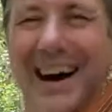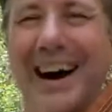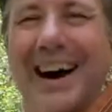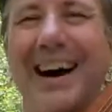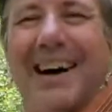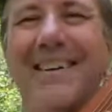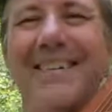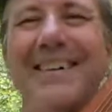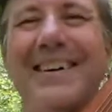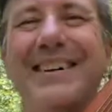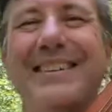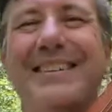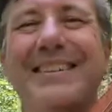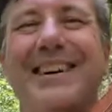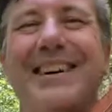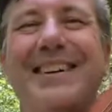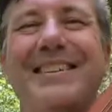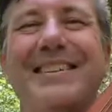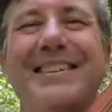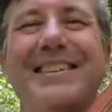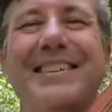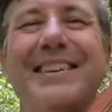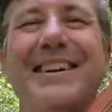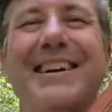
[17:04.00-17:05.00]
I'll
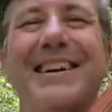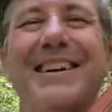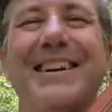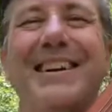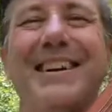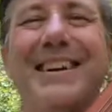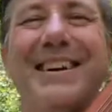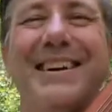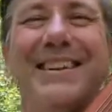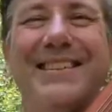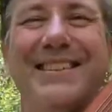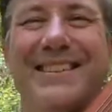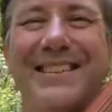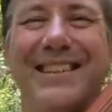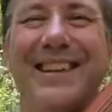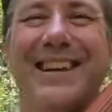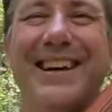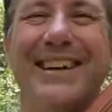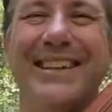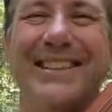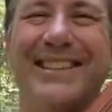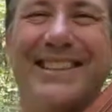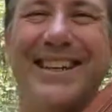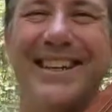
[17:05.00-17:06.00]
talk to you later.
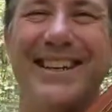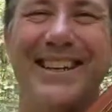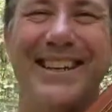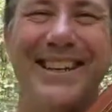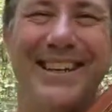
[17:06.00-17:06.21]
Sláinte.